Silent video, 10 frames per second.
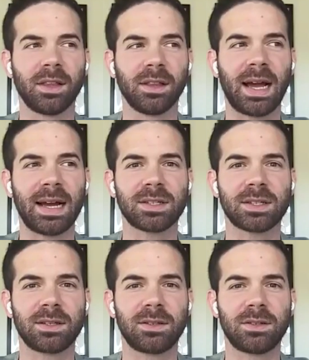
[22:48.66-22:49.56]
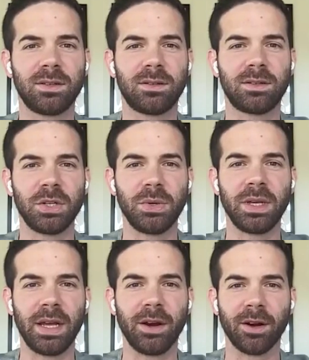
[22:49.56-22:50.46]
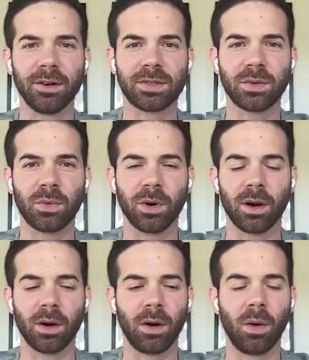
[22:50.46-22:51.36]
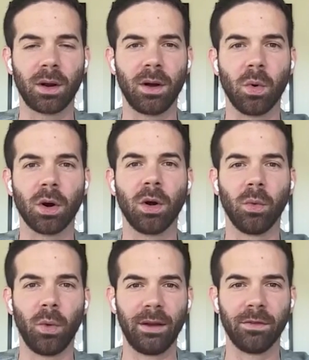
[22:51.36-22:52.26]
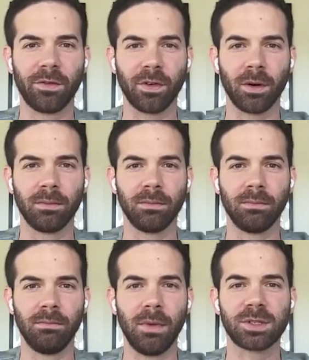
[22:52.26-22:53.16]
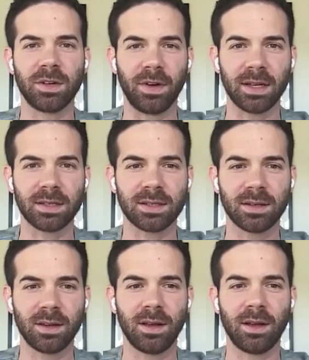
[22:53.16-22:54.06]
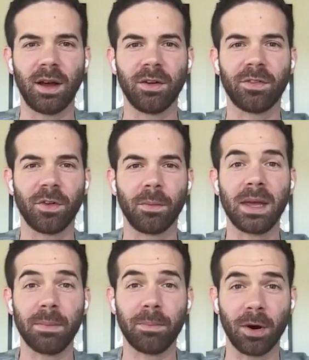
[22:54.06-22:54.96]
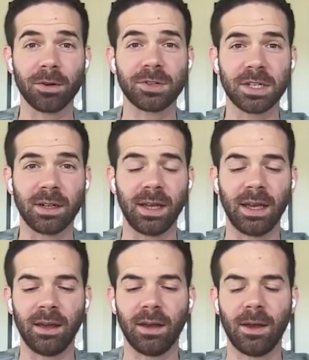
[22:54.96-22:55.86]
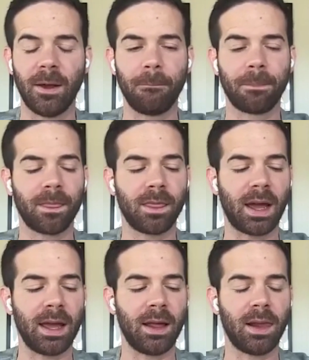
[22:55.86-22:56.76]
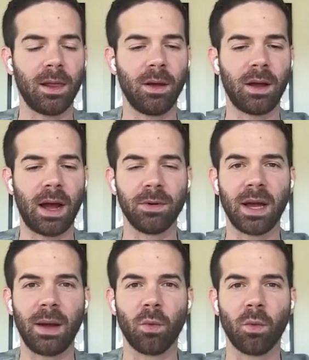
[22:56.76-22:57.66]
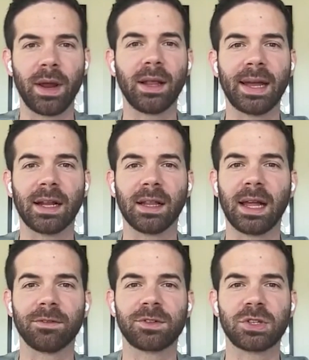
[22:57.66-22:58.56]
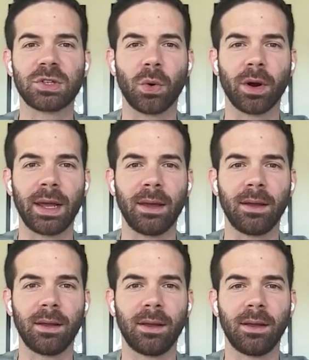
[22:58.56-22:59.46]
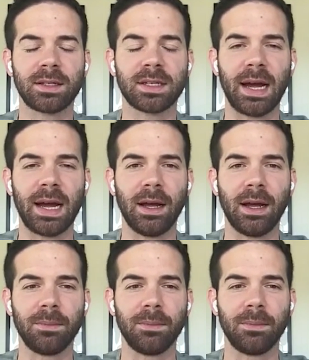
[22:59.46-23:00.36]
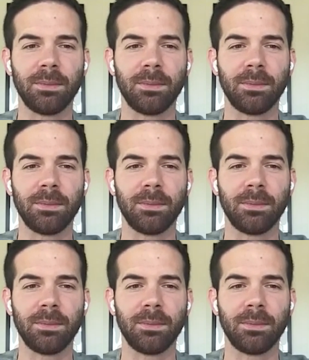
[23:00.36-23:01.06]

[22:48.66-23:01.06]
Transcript: the last two years were a, a whirlwind for most of us. Uh, for me personally, I I, w- I really had a lot of story tied up to my